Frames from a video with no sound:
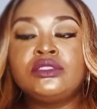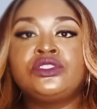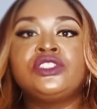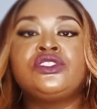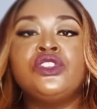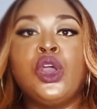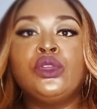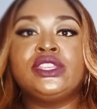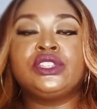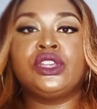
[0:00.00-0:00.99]
Just
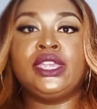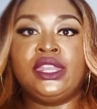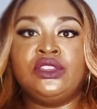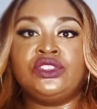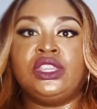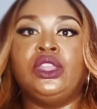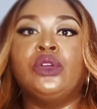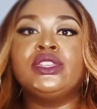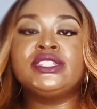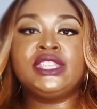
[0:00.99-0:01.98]
notice her energy.
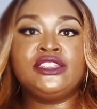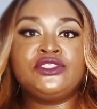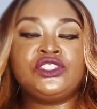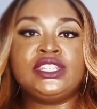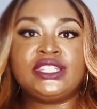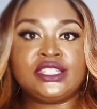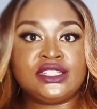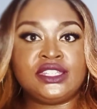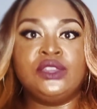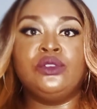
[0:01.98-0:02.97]
Notice if she
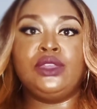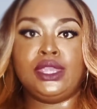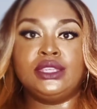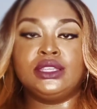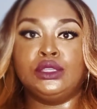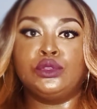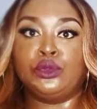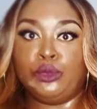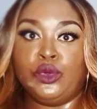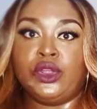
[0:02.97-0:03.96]
still needs a
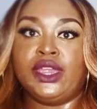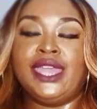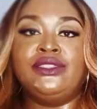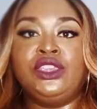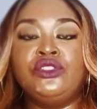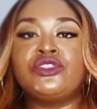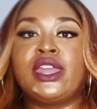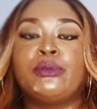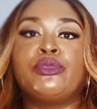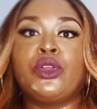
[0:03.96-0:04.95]
little more. And then you
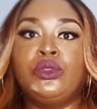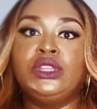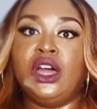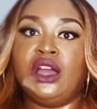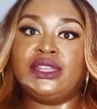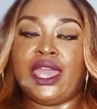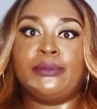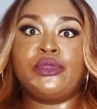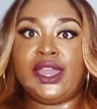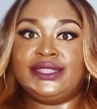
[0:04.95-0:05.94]
try to prolong
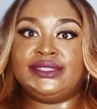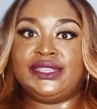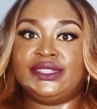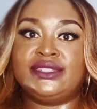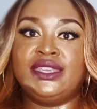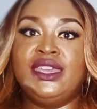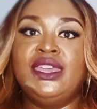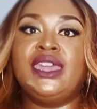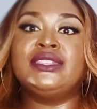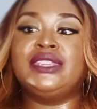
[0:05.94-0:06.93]
that process.
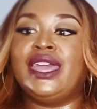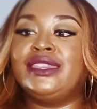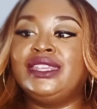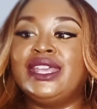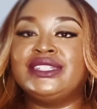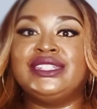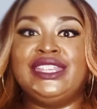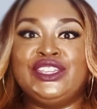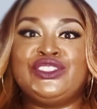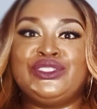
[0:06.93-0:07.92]
And see, I think that's
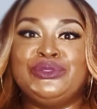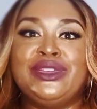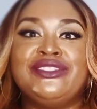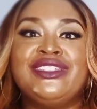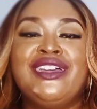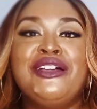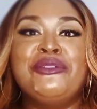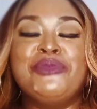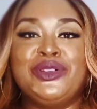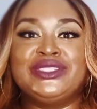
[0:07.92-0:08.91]
an issue with
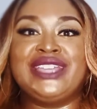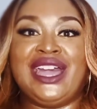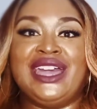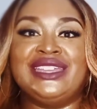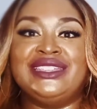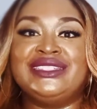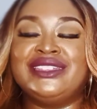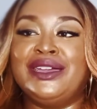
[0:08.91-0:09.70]
most guys.